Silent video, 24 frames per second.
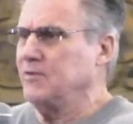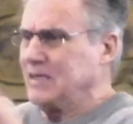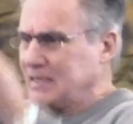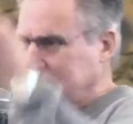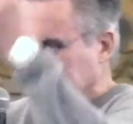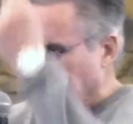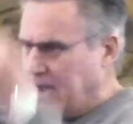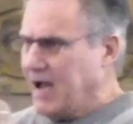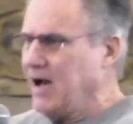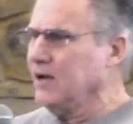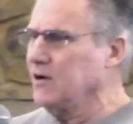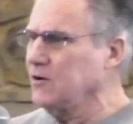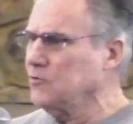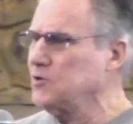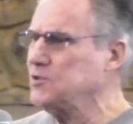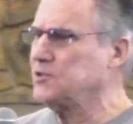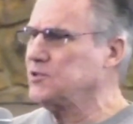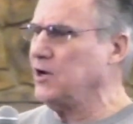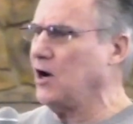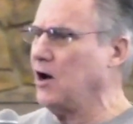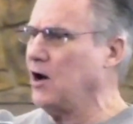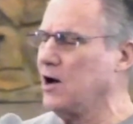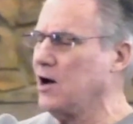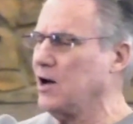have an encounter
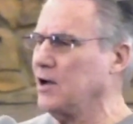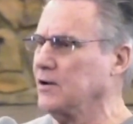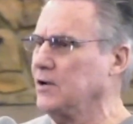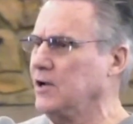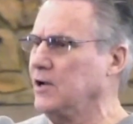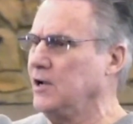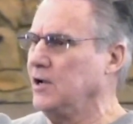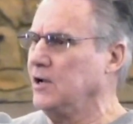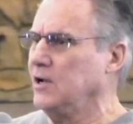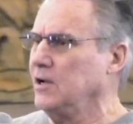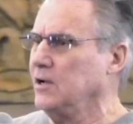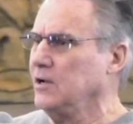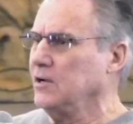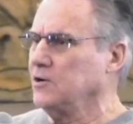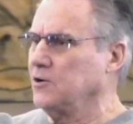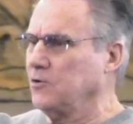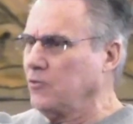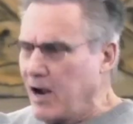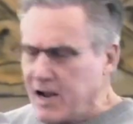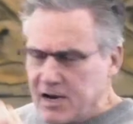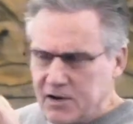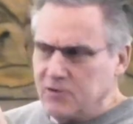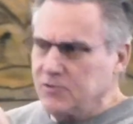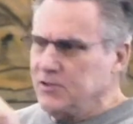with God
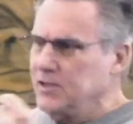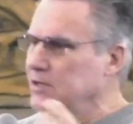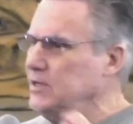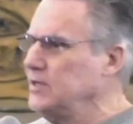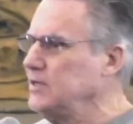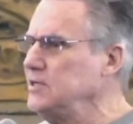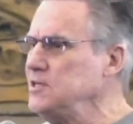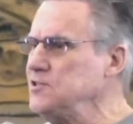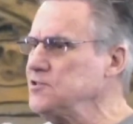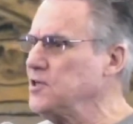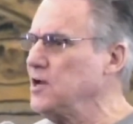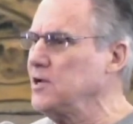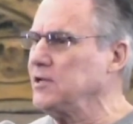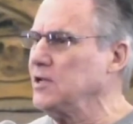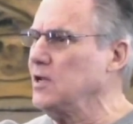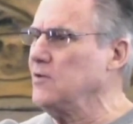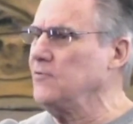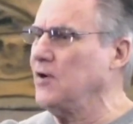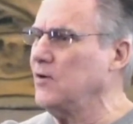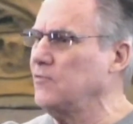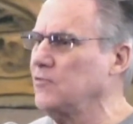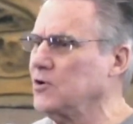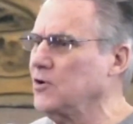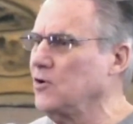greater than anything
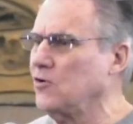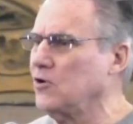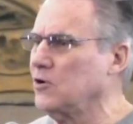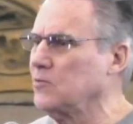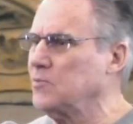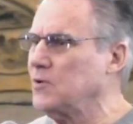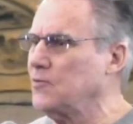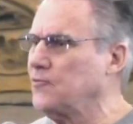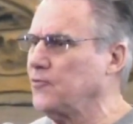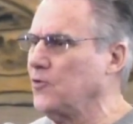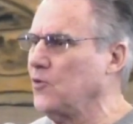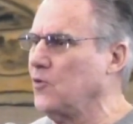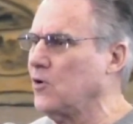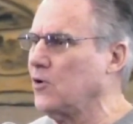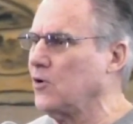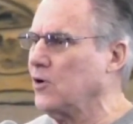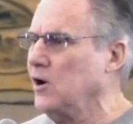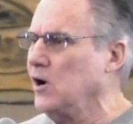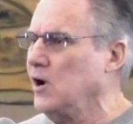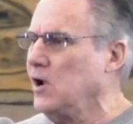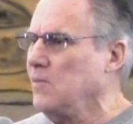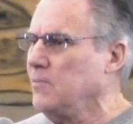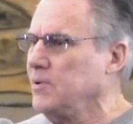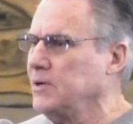they've ever known
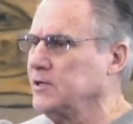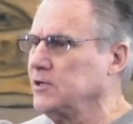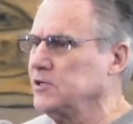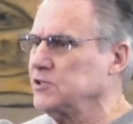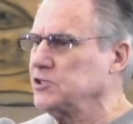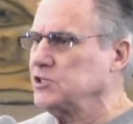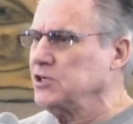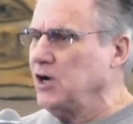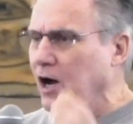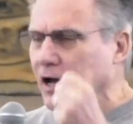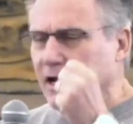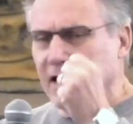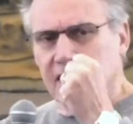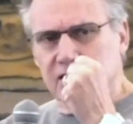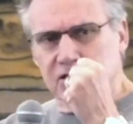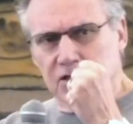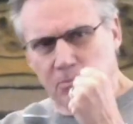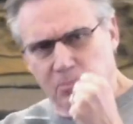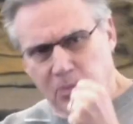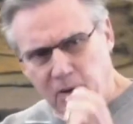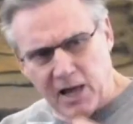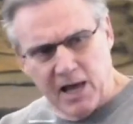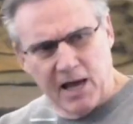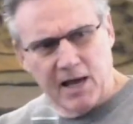before, because God
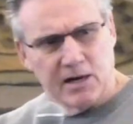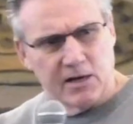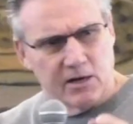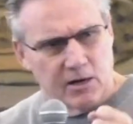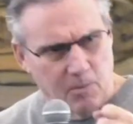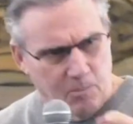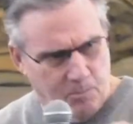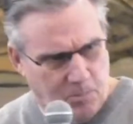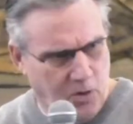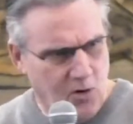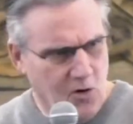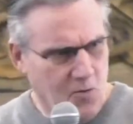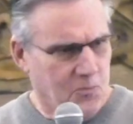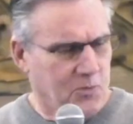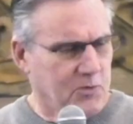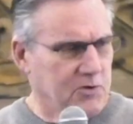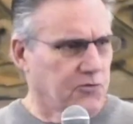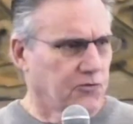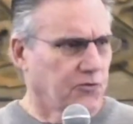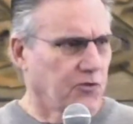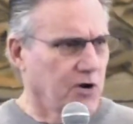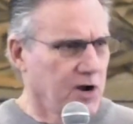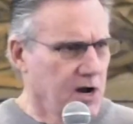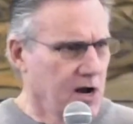has a plan and a
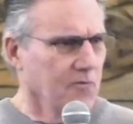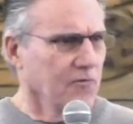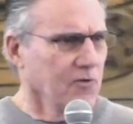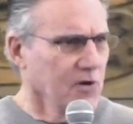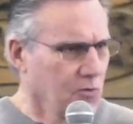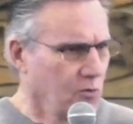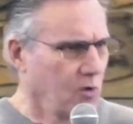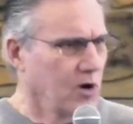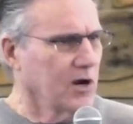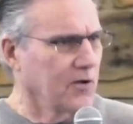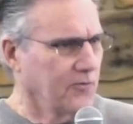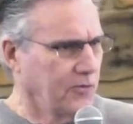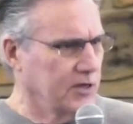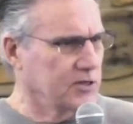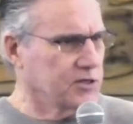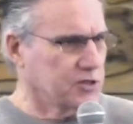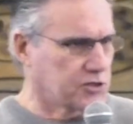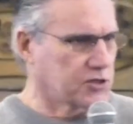purpose for every one of